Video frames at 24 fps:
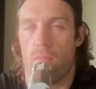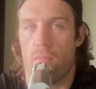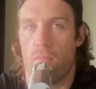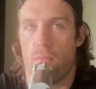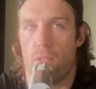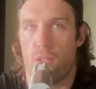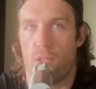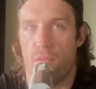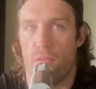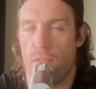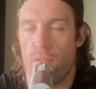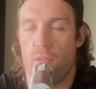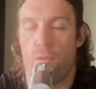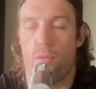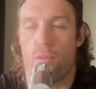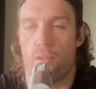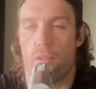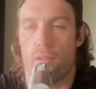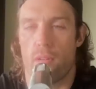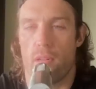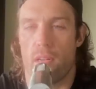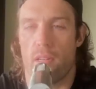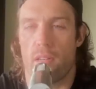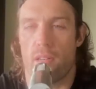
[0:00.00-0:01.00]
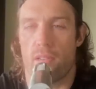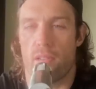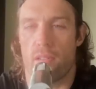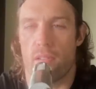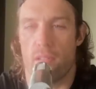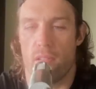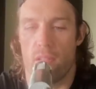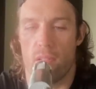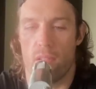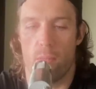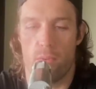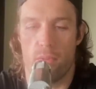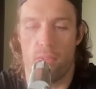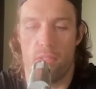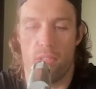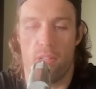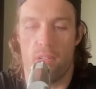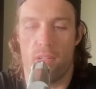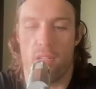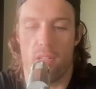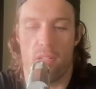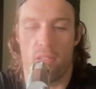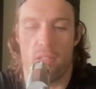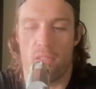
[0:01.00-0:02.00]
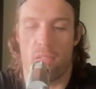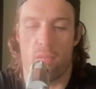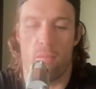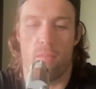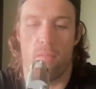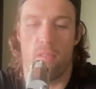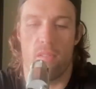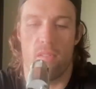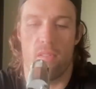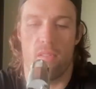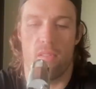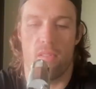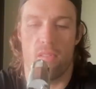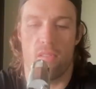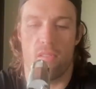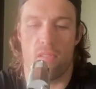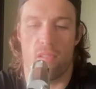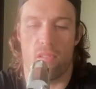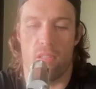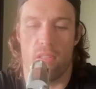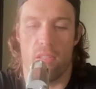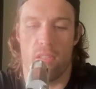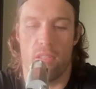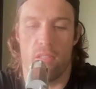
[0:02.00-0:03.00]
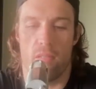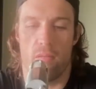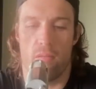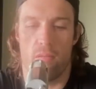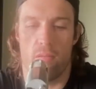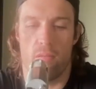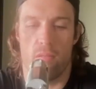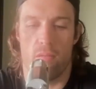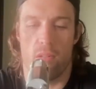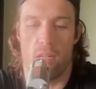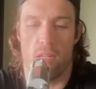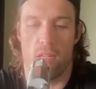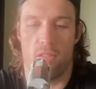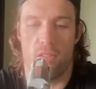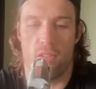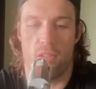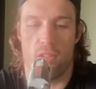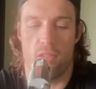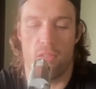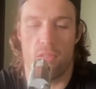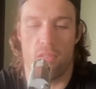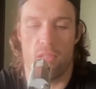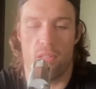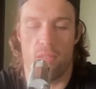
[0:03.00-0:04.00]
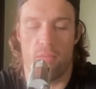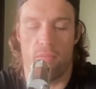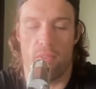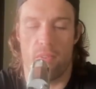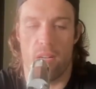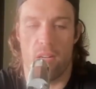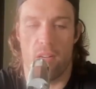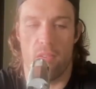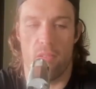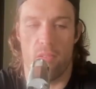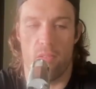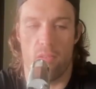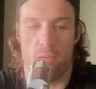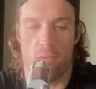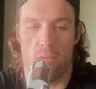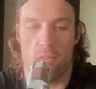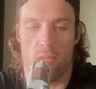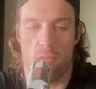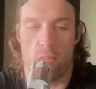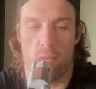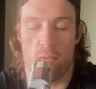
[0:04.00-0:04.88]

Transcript: the confusion actually libertarianism is essentially i share the same values with,